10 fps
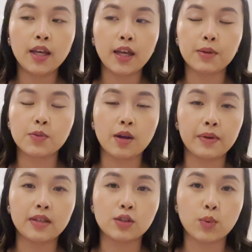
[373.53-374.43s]
it was
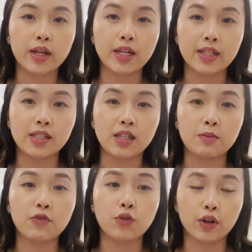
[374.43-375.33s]
probably in 2019
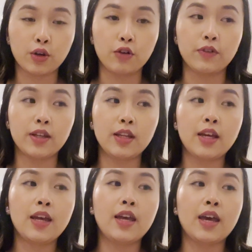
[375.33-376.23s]
before COVID,
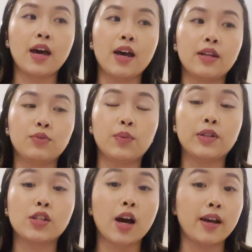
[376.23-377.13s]
and we
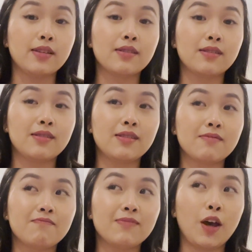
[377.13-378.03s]
went to Iceland.
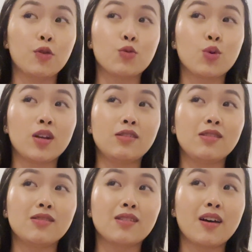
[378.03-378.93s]
How
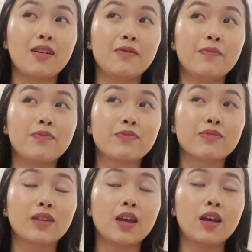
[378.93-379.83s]
crazy is that?
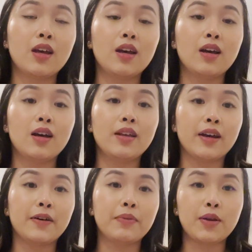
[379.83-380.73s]

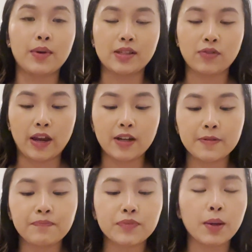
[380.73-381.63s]
Yeah, but anyways, right.
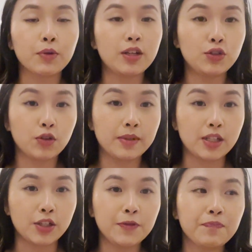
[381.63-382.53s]
I'm gonna enjoy my
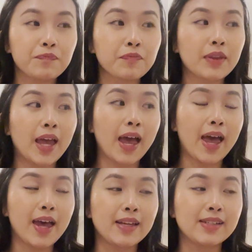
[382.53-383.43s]
dinner
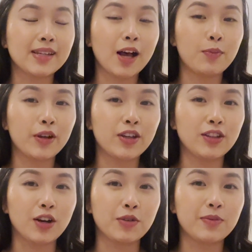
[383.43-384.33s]
and I'll bring you
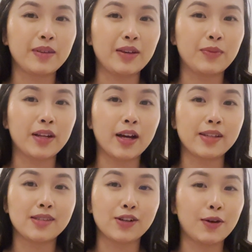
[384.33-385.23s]
along with me when I
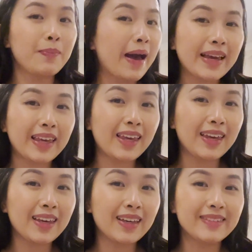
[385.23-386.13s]
start
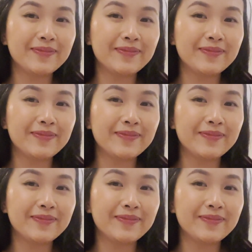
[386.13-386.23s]
packing.